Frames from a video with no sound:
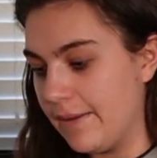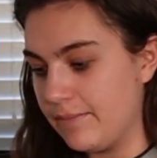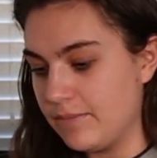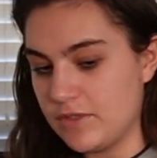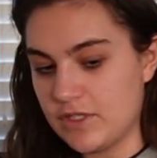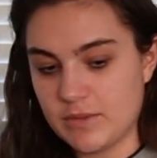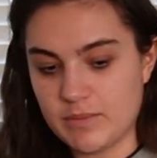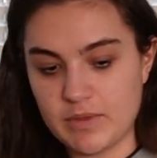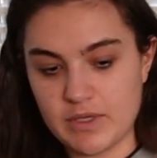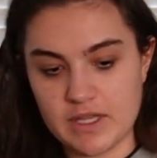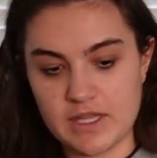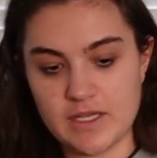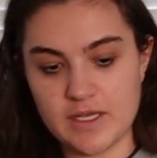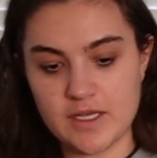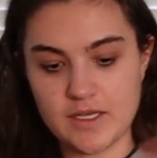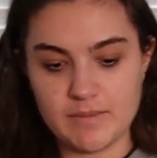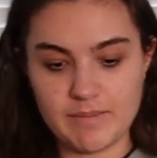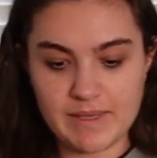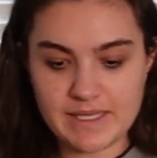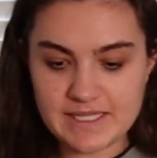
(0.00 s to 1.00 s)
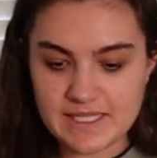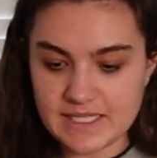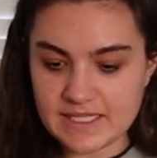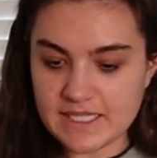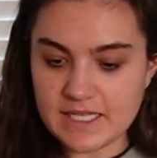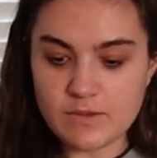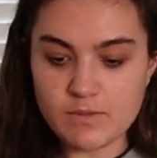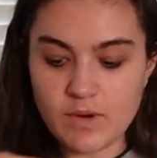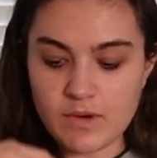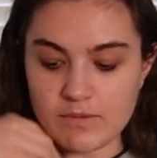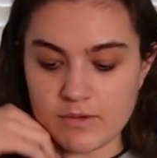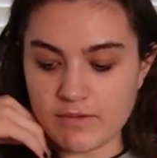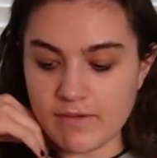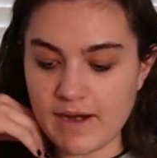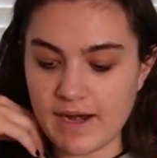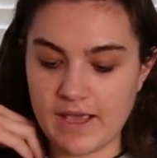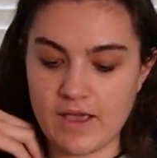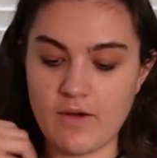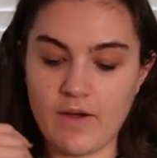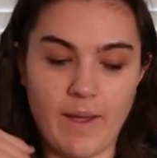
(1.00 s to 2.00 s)
to put the pieces in when we're
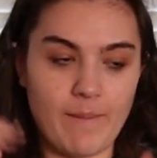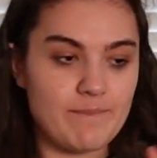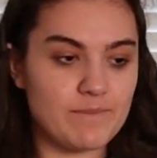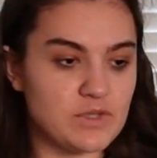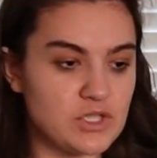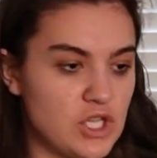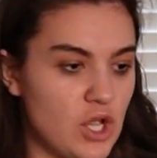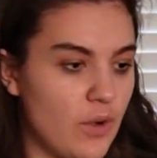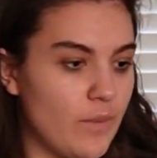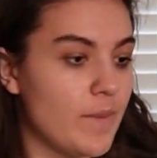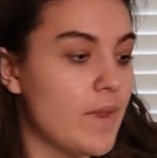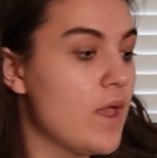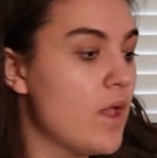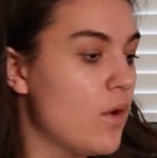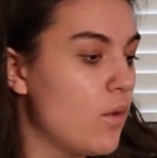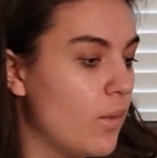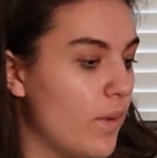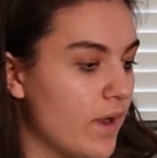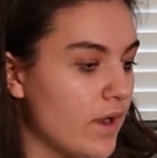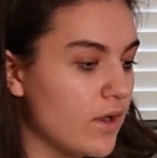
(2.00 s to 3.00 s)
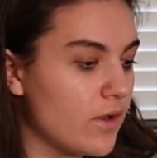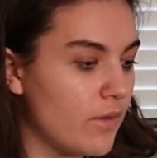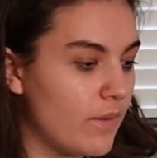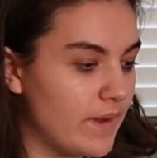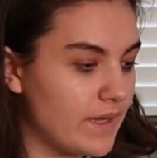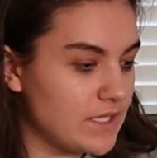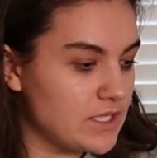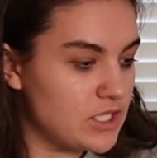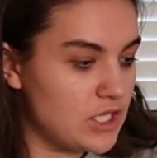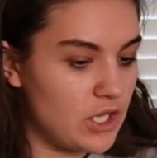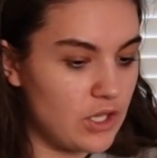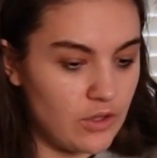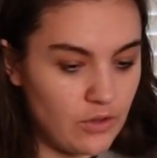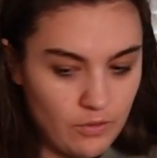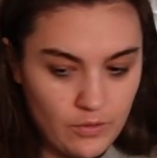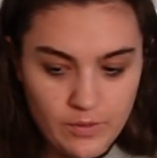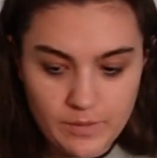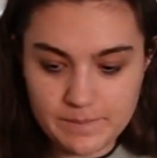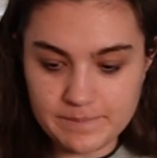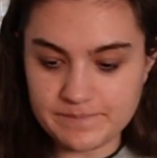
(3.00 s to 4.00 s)
ready. Okay, so we are going
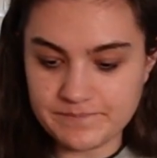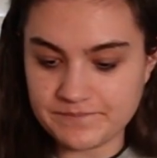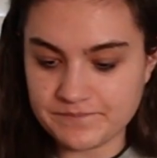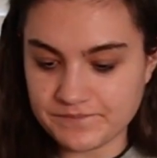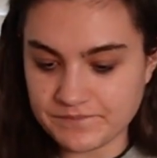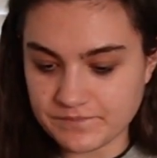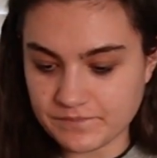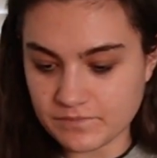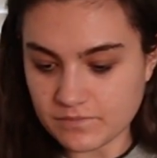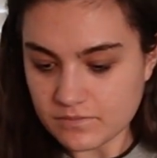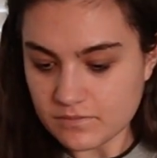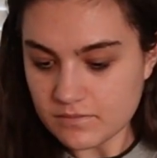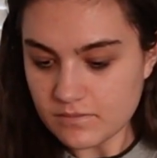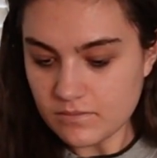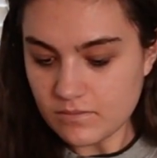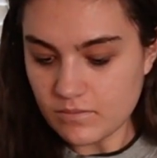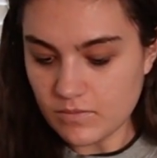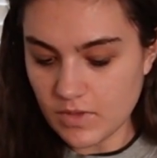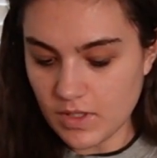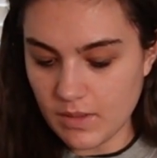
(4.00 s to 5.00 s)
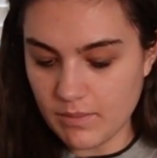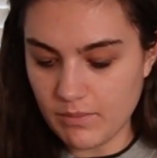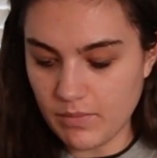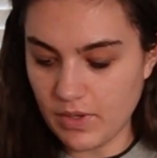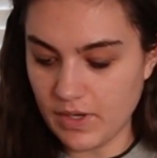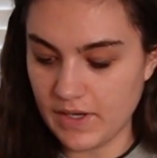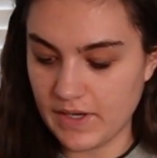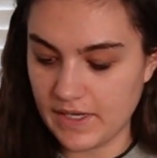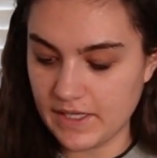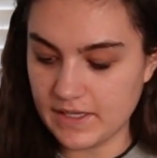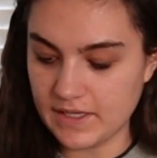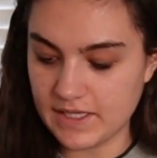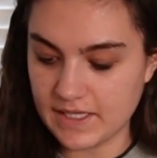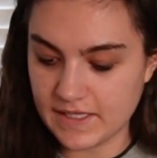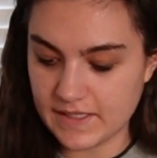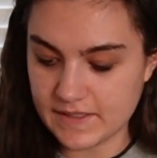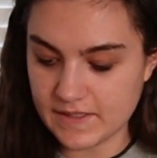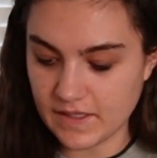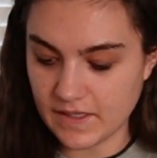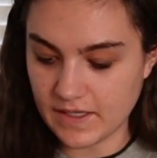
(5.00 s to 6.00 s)
to put
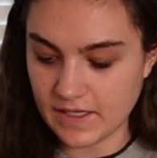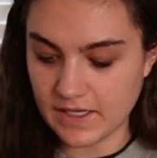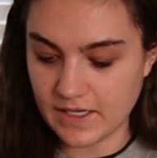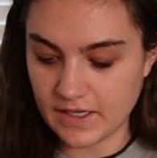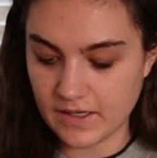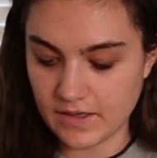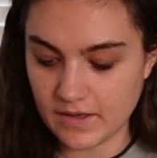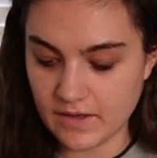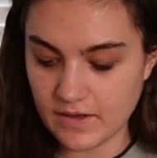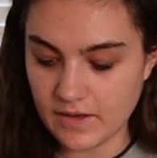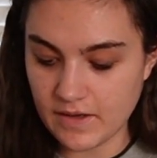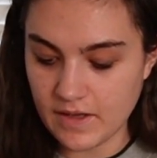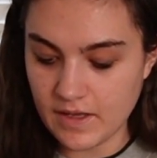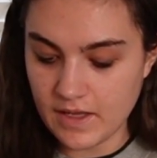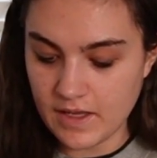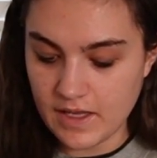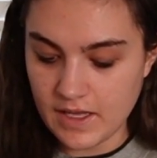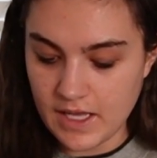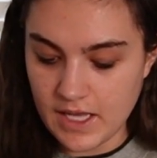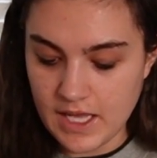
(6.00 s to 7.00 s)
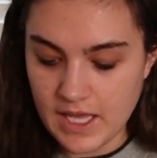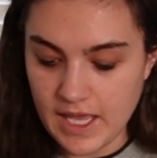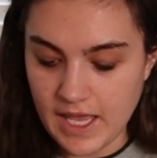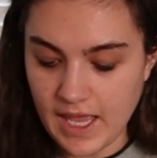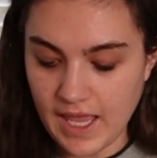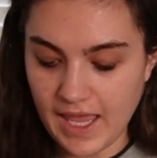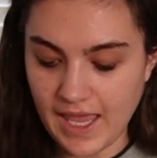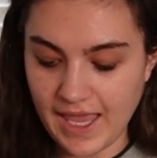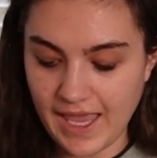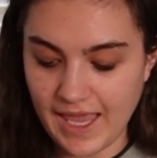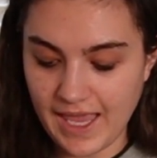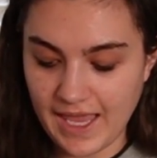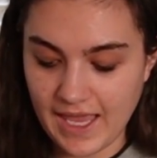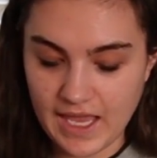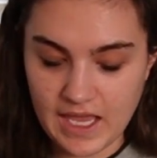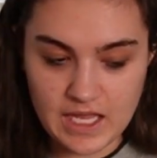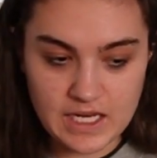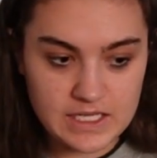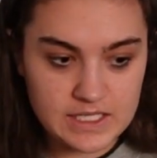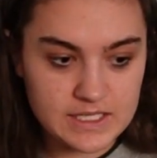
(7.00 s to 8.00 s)
this on here
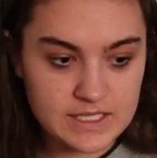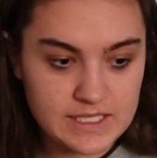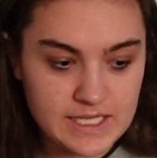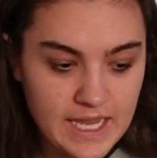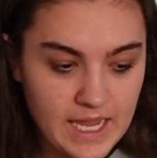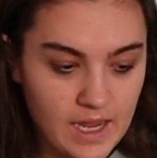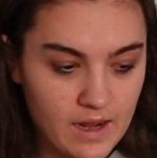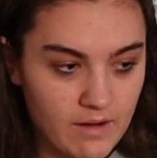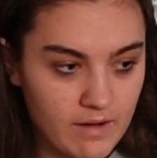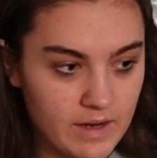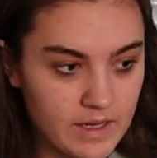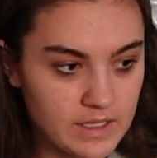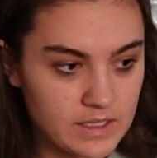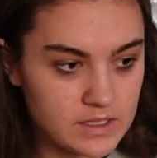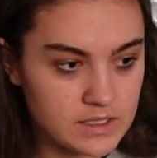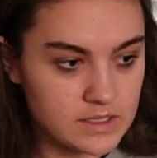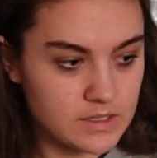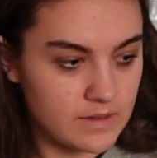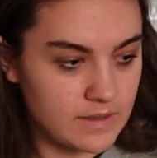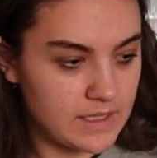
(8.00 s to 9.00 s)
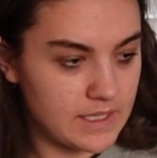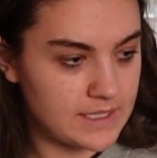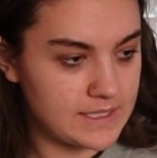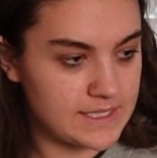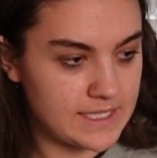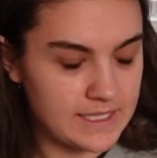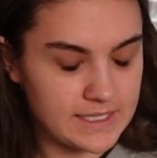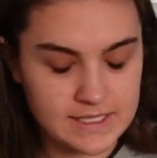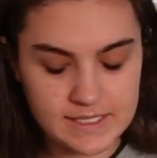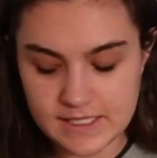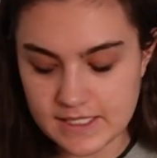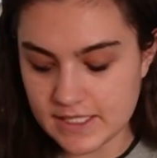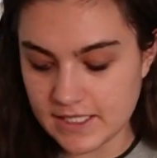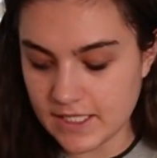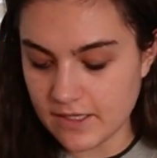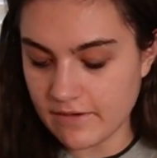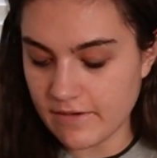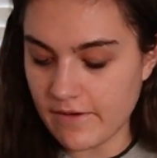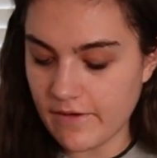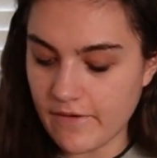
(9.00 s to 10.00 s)
and tear it so that it's at
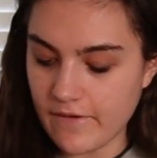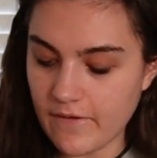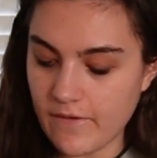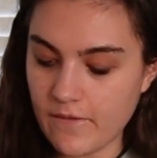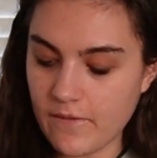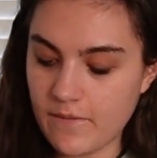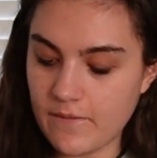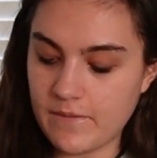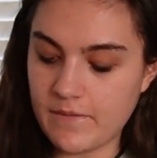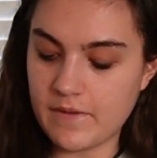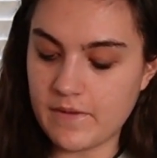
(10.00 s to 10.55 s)
0.